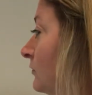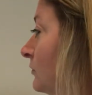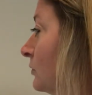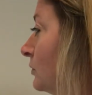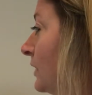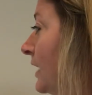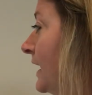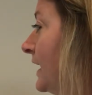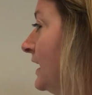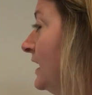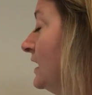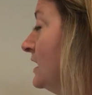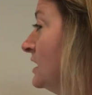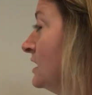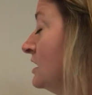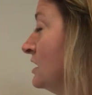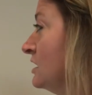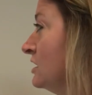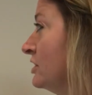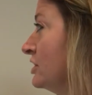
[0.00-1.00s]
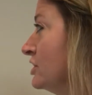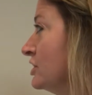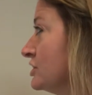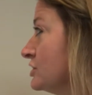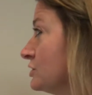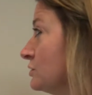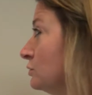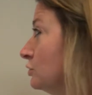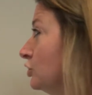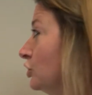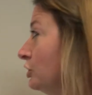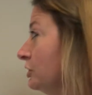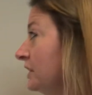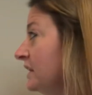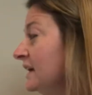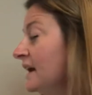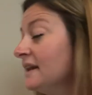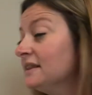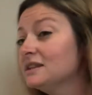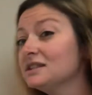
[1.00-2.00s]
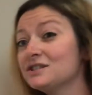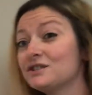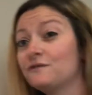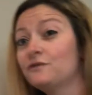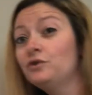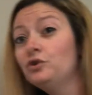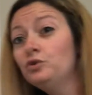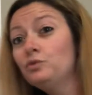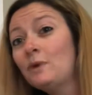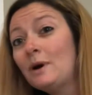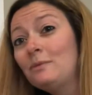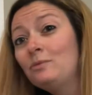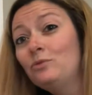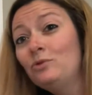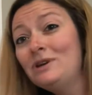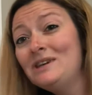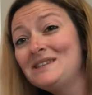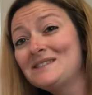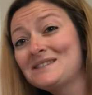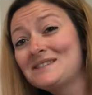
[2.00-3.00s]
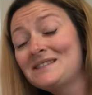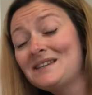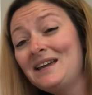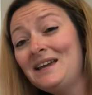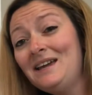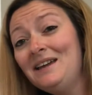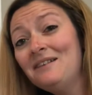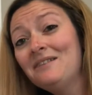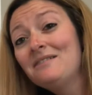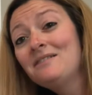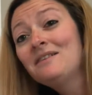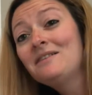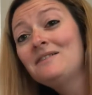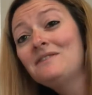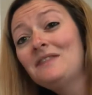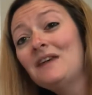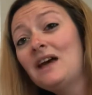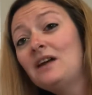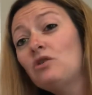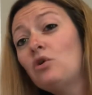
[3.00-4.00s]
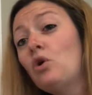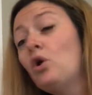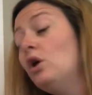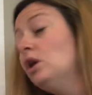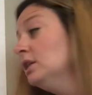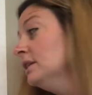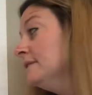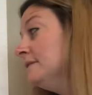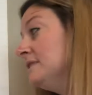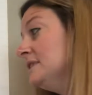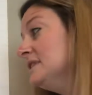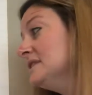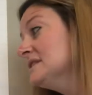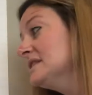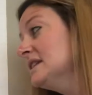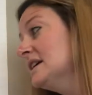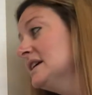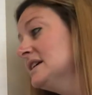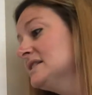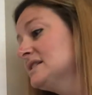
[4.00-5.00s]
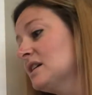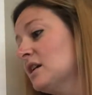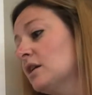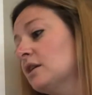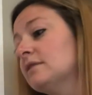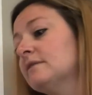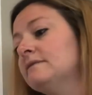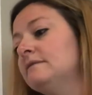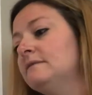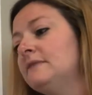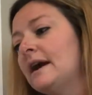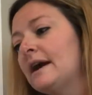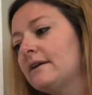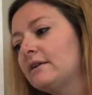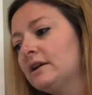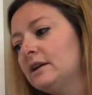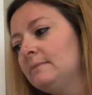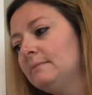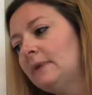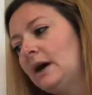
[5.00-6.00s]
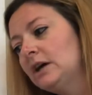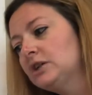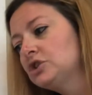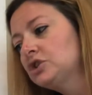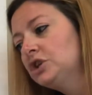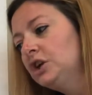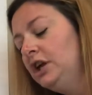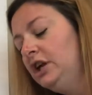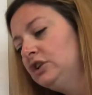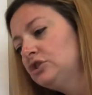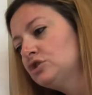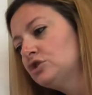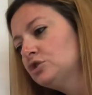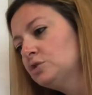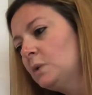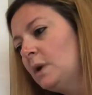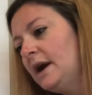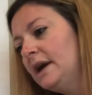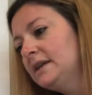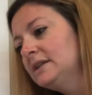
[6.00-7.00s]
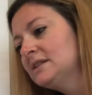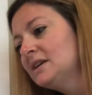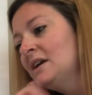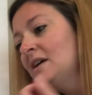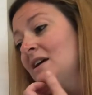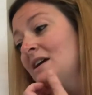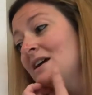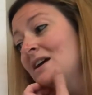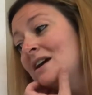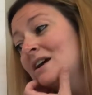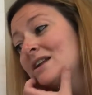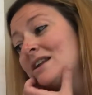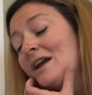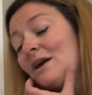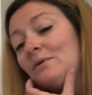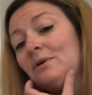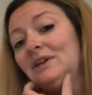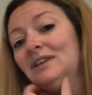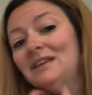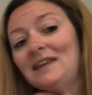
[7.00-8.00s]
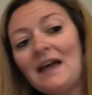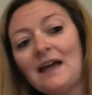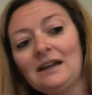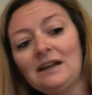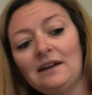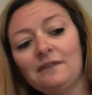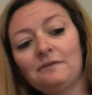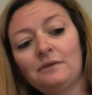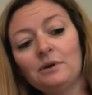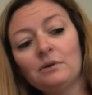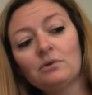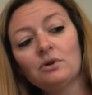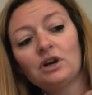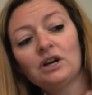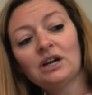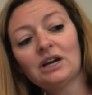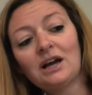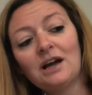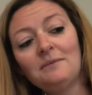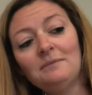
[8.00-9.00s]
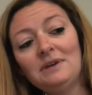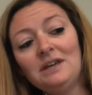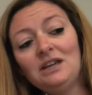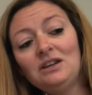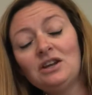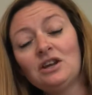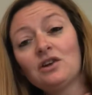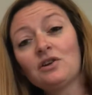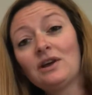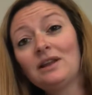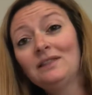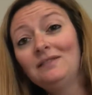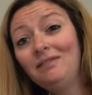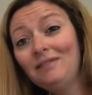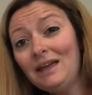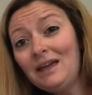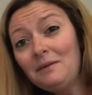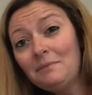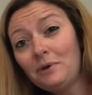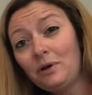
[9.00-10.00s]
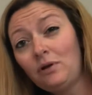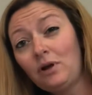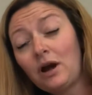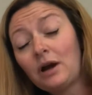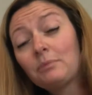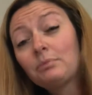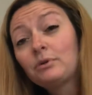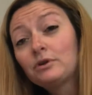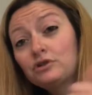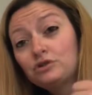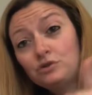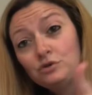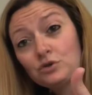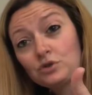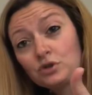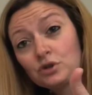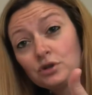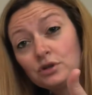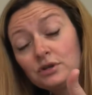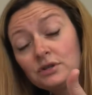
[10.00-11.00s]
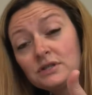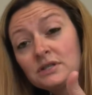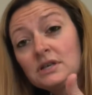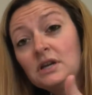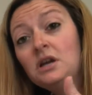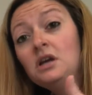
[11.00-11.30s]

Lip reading: Okay? So looking at this food web, we see that all of these things are very much intertwined. Now again, if we were going to come in here and label our producers,